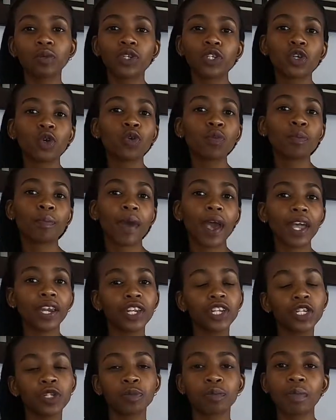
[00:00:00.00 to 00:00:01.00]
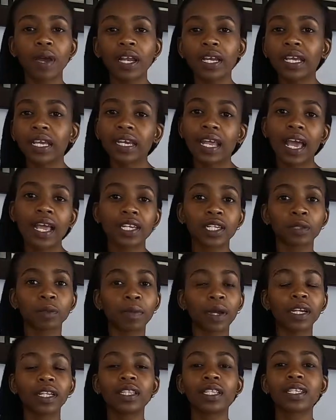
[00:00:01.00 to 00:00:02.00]
We don't manage money and handle
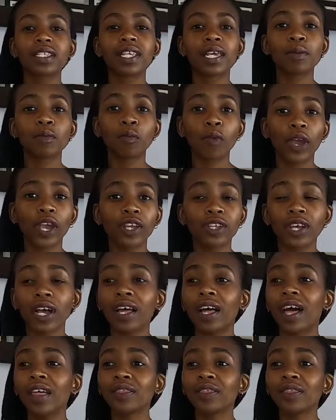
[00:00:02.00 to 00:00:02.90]
money the same way.